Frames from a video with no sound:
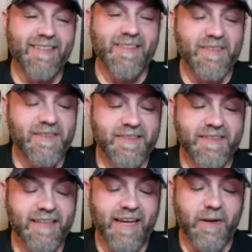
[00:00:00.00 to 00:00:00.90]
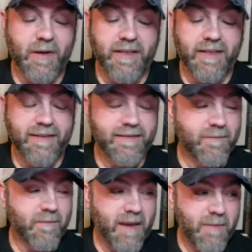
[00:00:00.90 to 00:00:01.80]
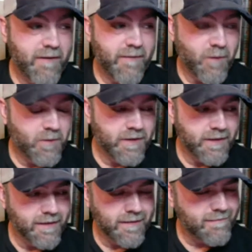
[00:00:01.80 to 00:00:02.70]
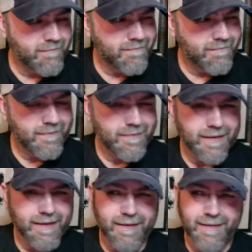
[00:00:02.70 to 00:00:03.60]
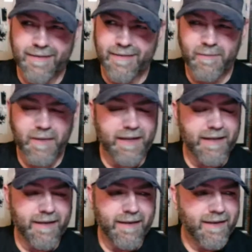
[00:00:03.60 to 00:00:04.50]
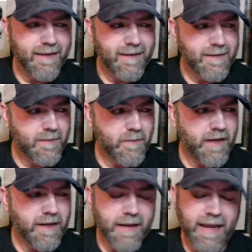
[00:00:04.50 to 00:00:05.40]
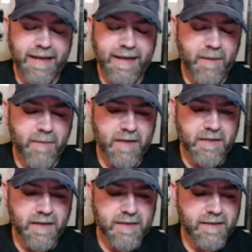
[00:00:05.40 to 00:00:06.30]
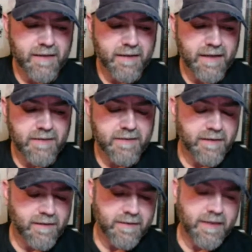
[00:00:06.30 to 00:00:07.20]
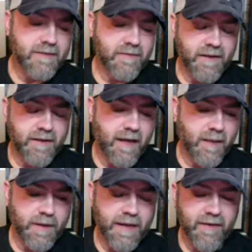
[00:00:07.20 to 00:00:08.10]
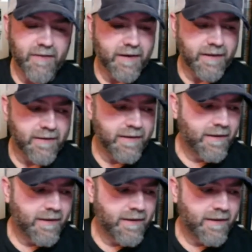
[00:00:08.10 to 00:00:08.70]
this I don't know. I didn't. Madman Fulton did a uh, man. He we had a handicap match last that last uh, last event, Halloween Havoc, and